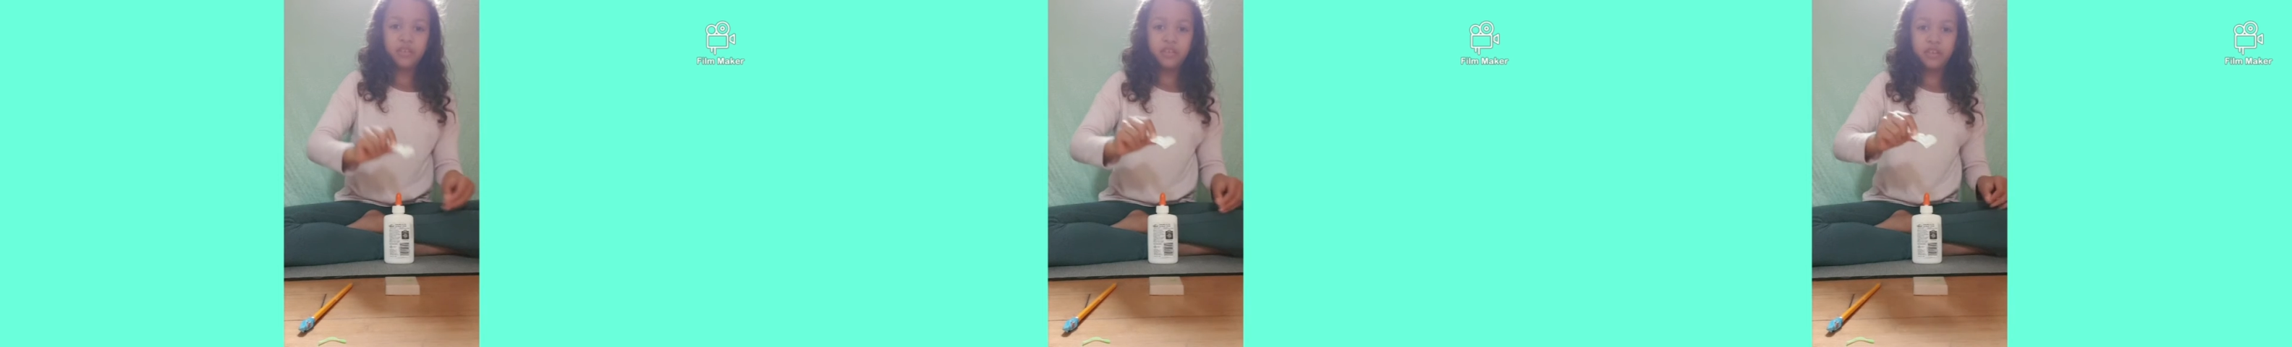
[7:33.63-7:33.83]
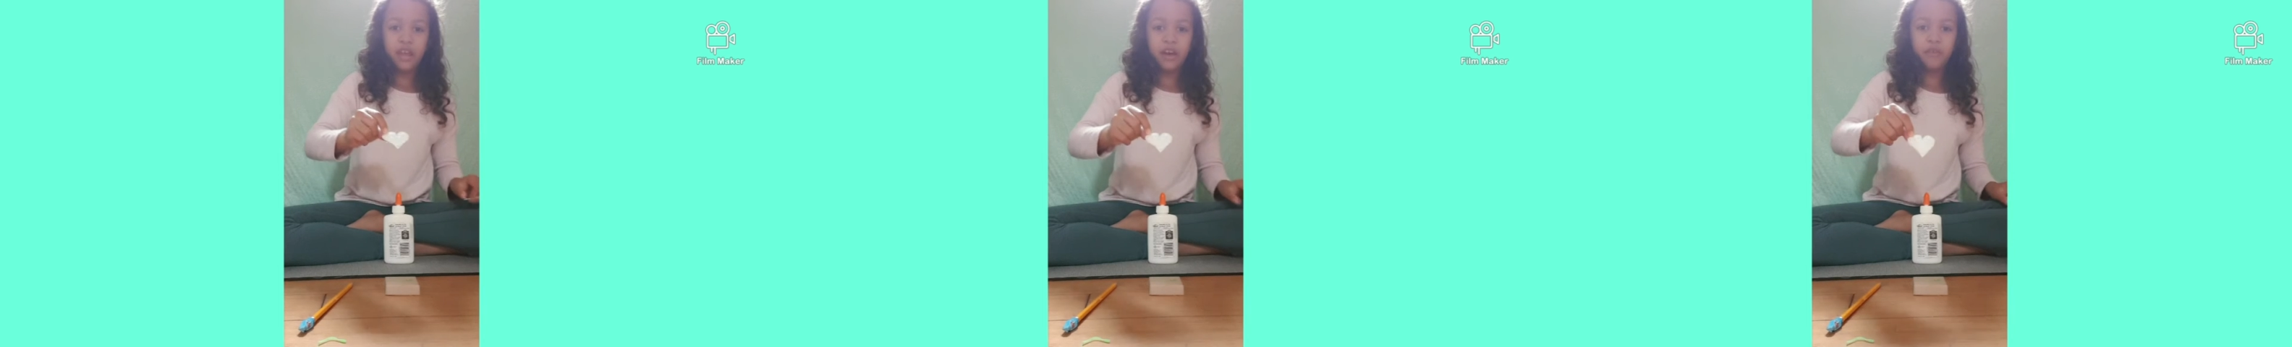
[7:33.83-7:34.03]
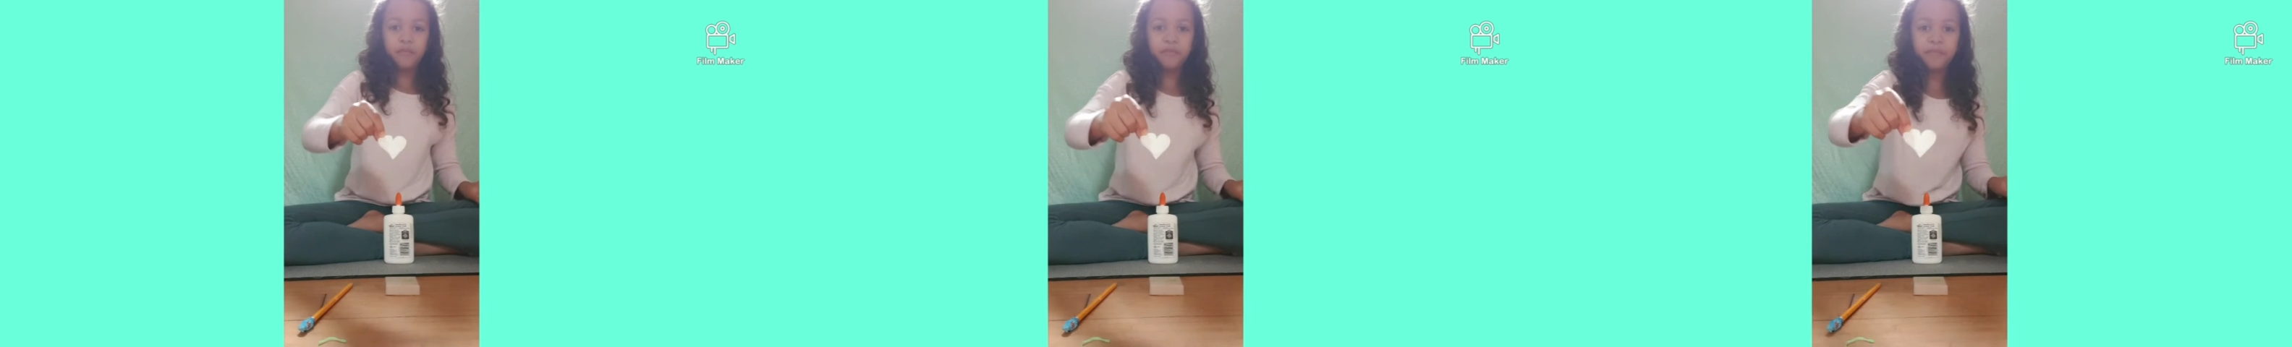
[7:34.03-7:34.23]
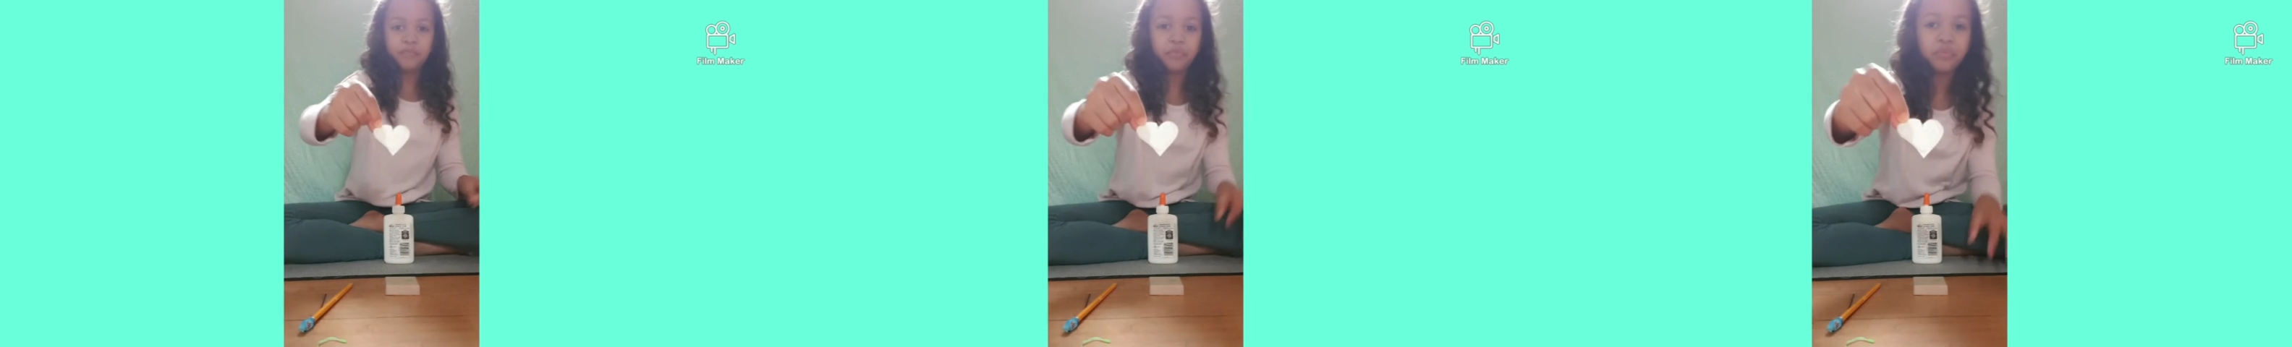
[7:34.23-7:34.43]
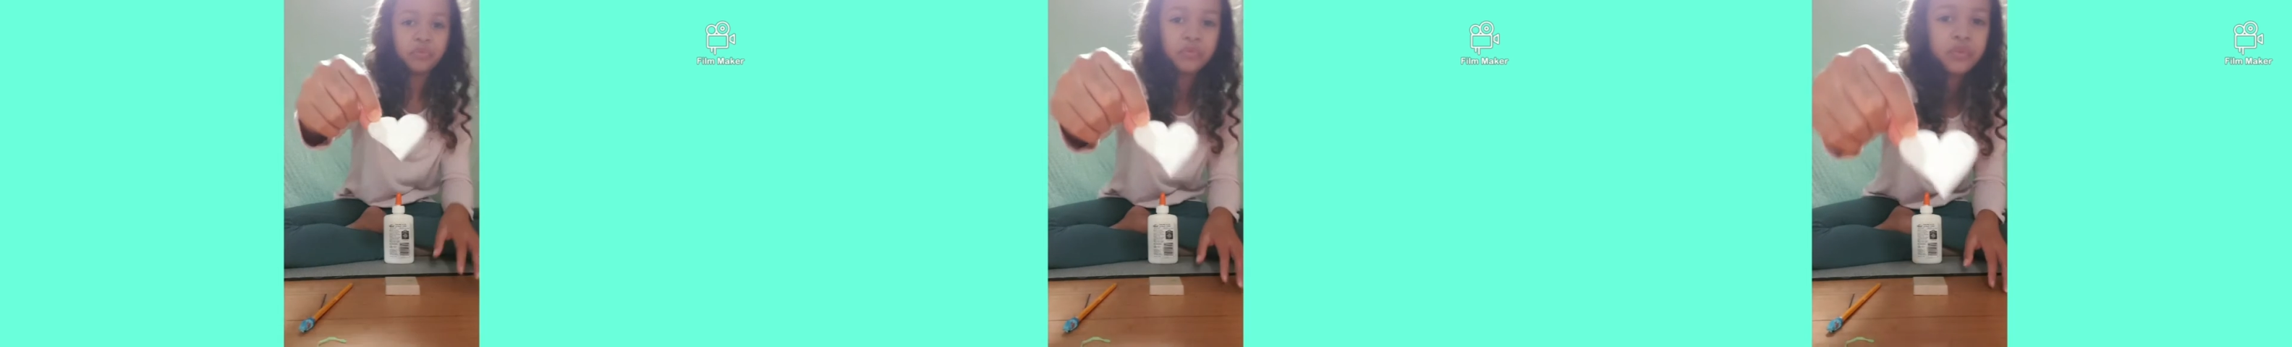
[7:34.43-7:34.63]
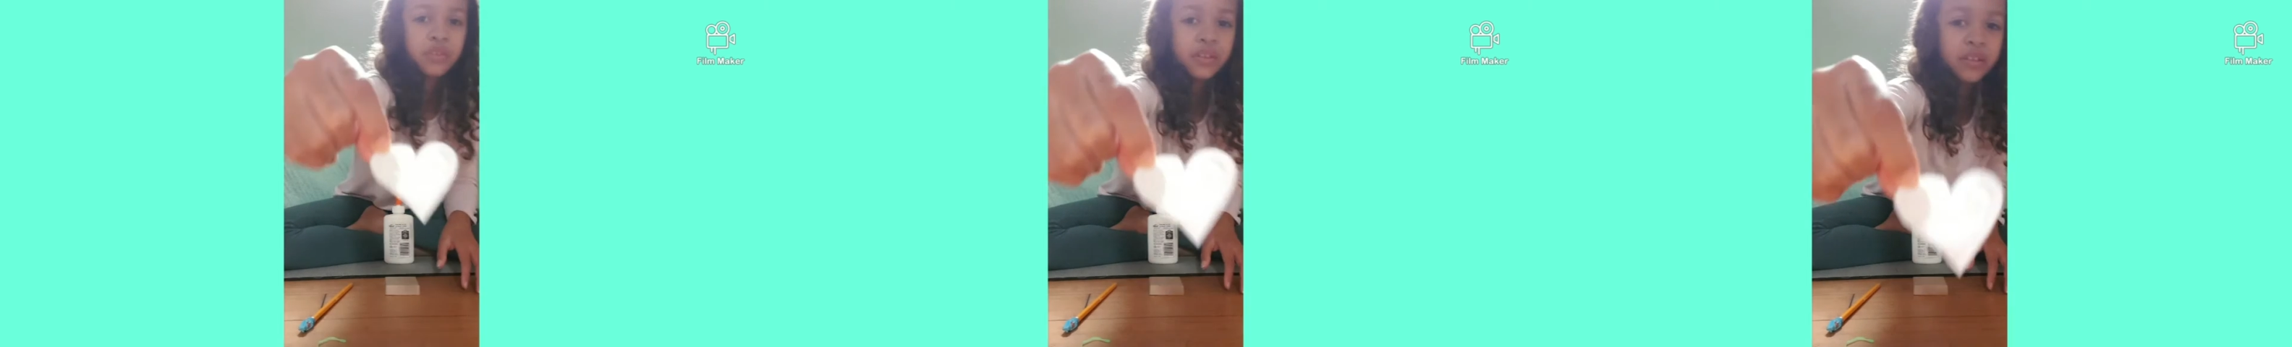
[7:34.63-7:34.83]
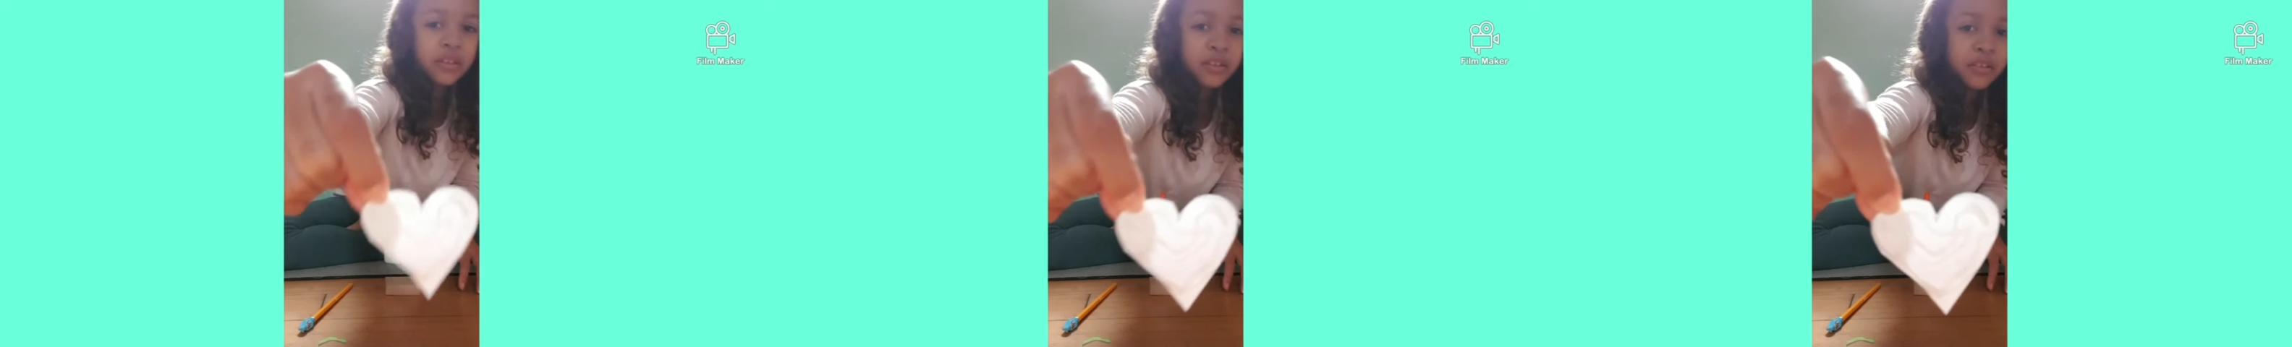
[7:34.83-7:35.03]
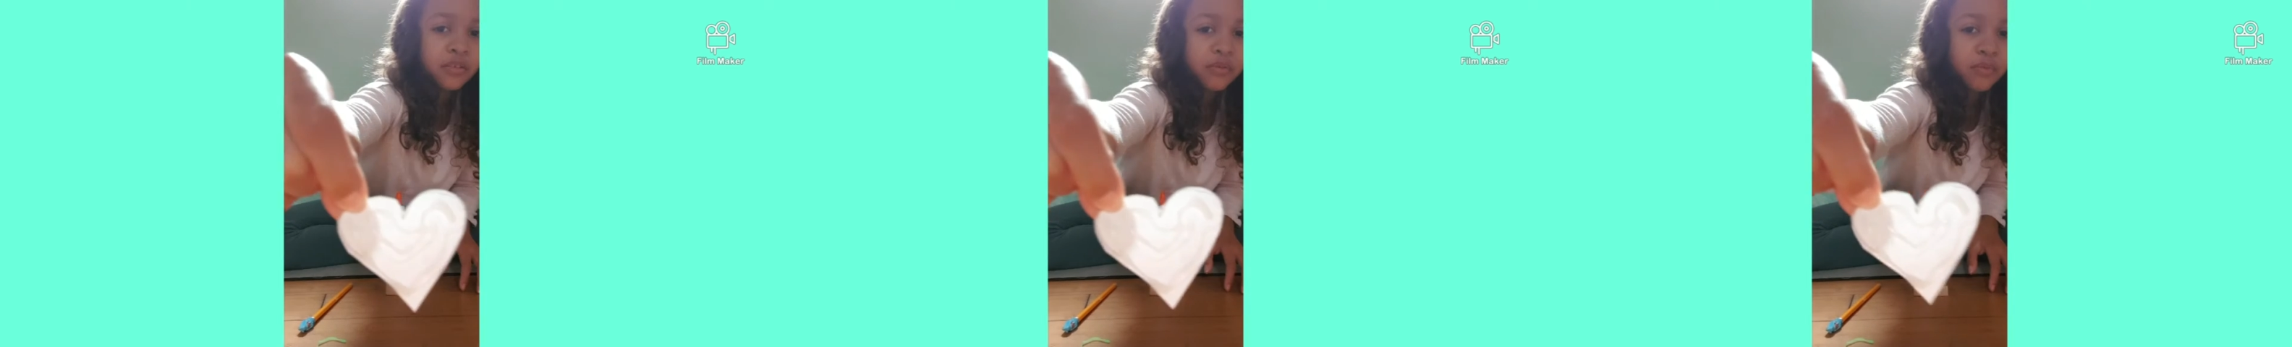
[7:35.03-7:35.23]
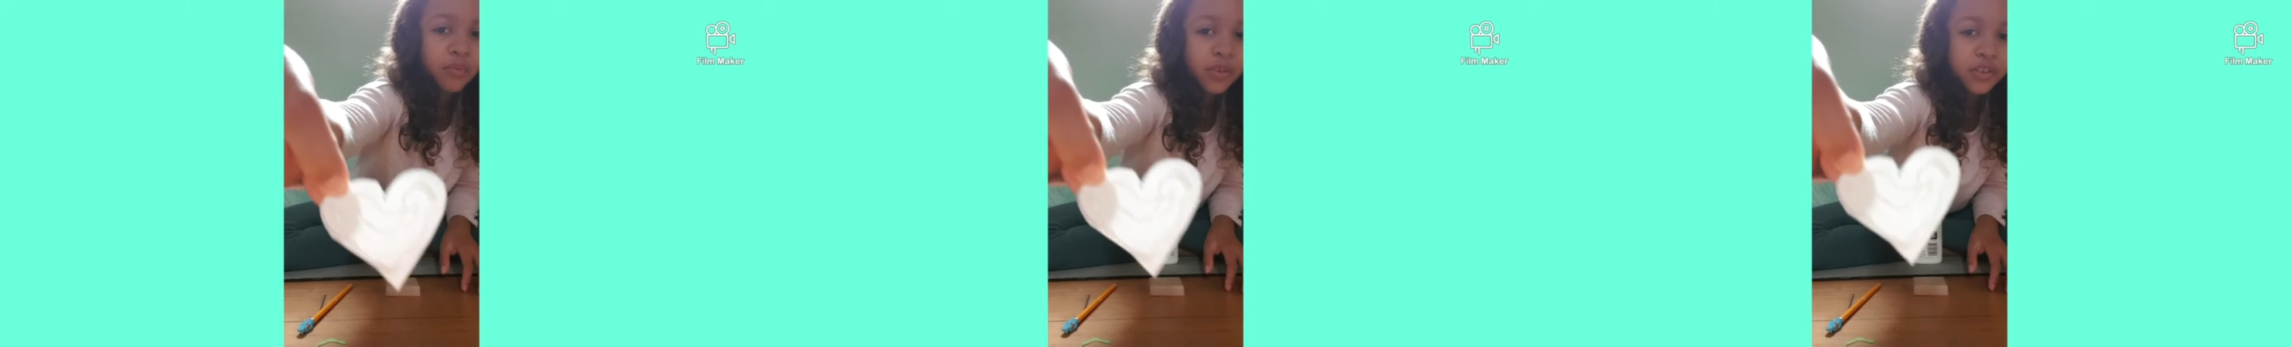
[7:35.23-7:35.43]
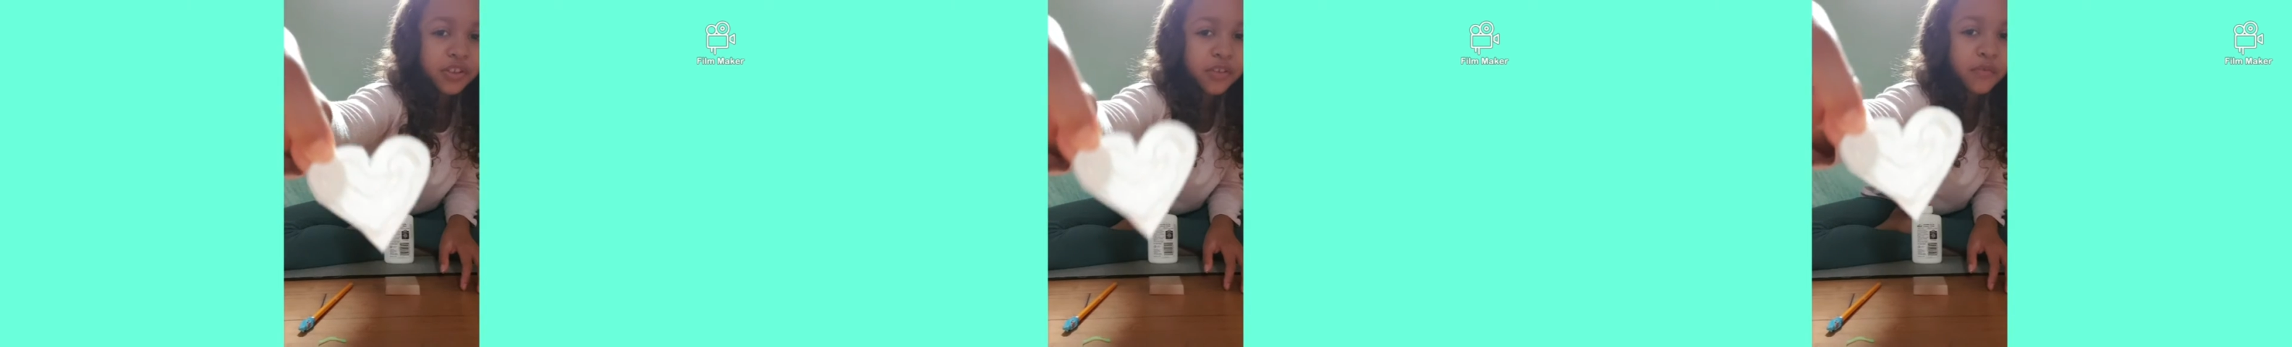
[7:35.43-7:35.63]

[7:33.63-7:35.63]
Now, once